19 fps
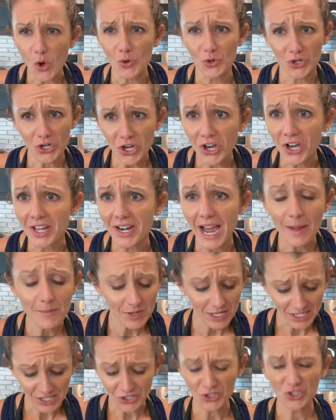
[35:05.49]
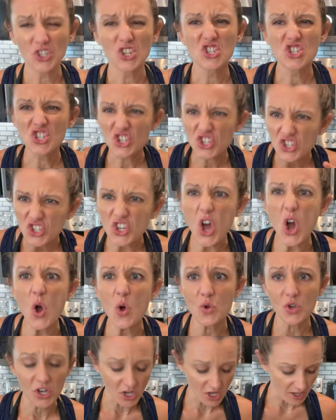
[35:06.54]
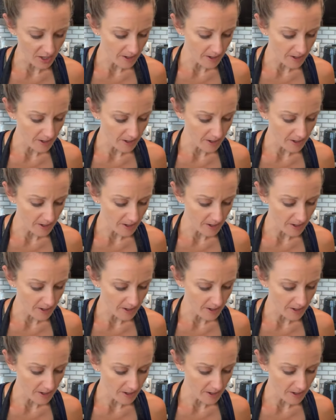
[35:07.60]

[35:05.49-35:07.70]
good? I mean, it's so good.